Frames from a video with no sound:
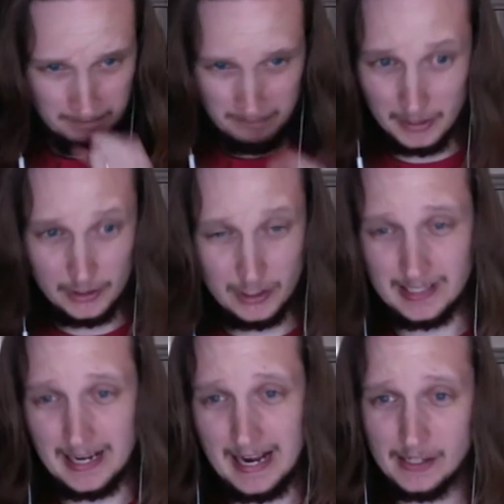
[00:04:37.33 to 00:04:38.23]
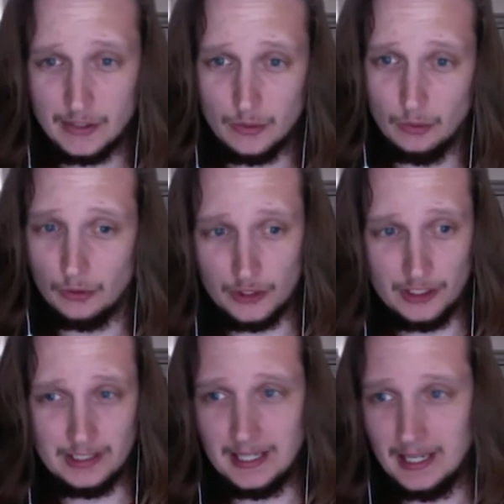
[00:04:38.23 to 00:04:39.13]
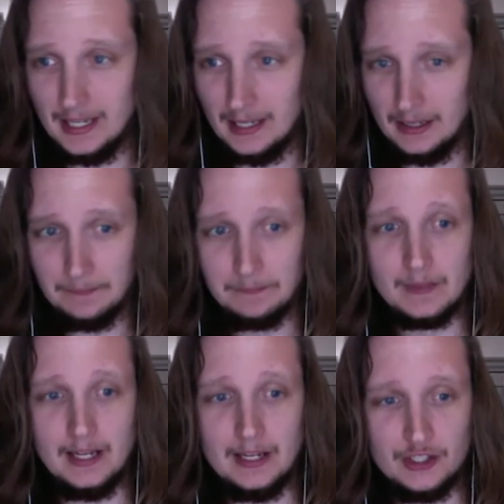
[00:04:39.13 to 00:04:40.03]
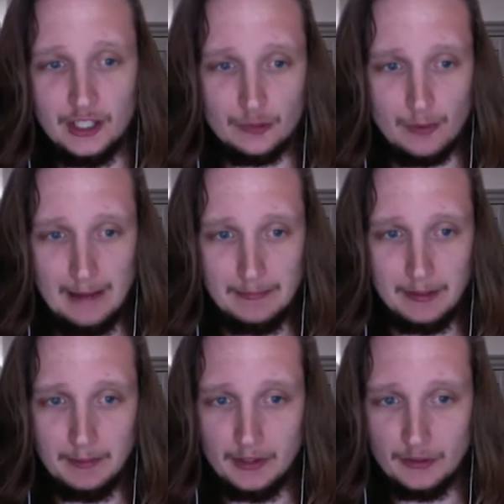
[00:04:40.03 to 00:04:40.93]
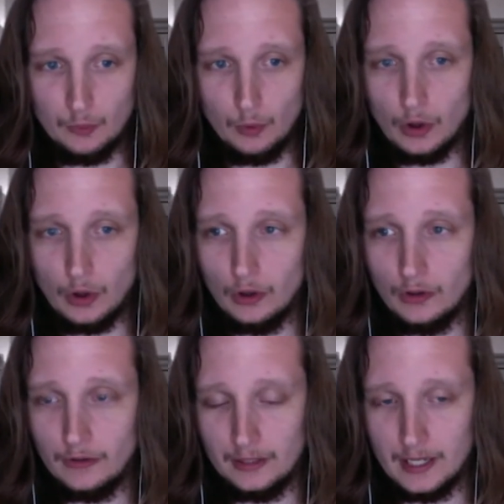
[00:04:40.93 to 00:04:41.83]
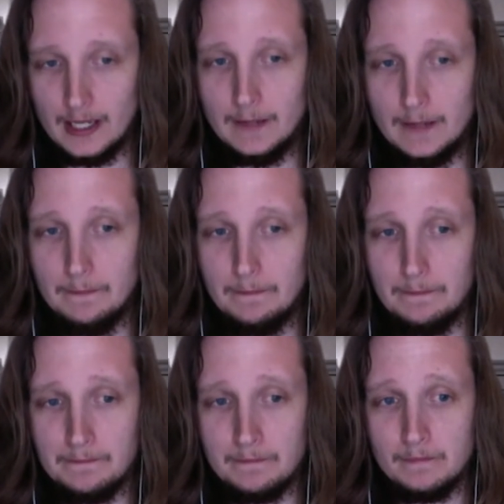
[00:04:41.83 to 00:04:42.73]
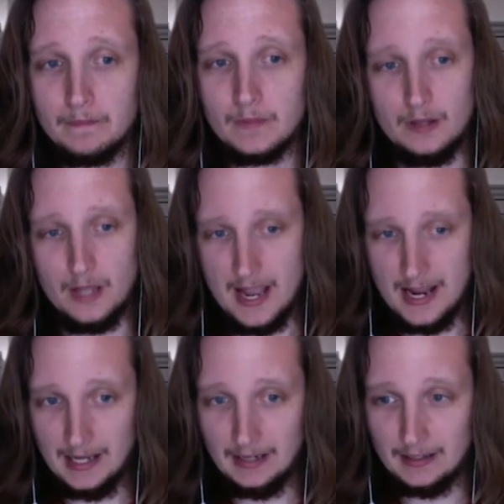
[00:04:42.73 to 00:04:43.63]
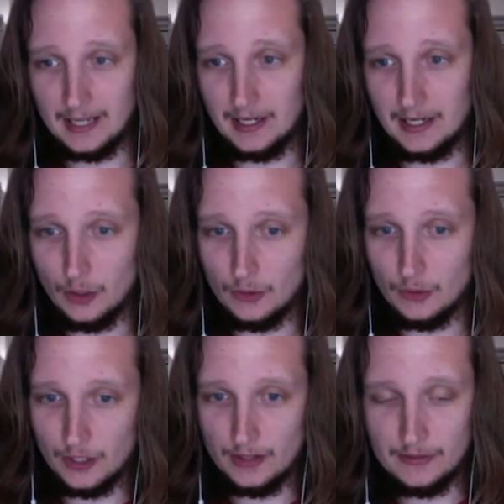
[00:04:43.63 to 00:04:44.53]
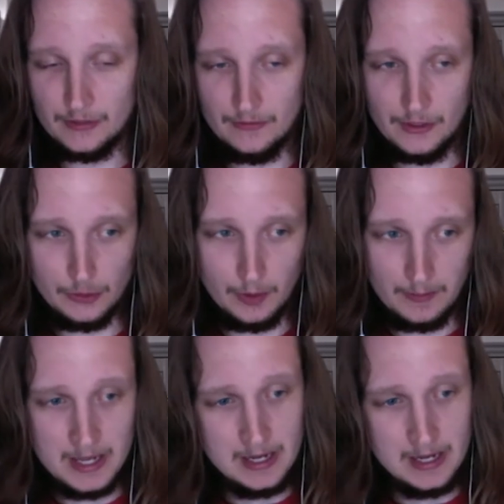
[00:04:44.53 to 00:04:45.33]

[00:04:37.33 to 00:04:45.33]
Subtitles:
But she's a high schooler. She's a kid, and she gets wrapped up in this world, and kind of goes on this adventure with them.